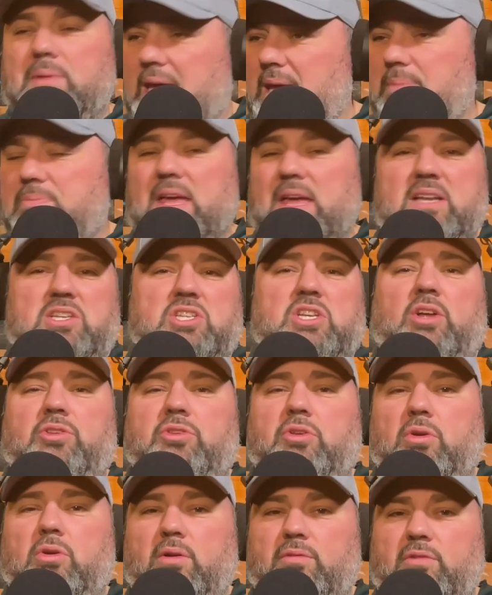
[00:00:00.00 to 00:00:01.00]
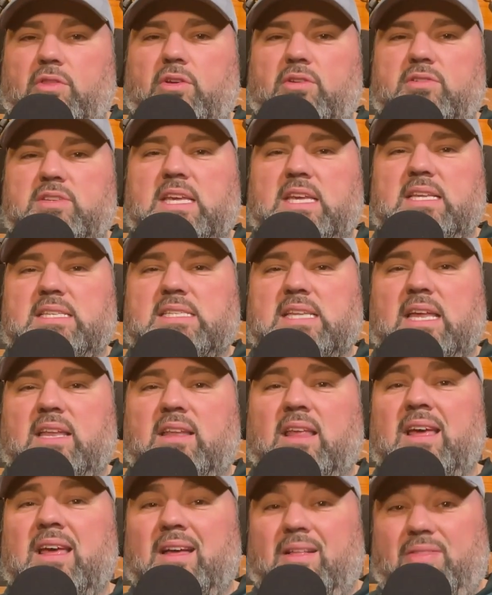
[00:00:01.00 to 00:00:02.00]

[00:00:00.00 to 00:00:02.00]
keep that shelter over those kids' head.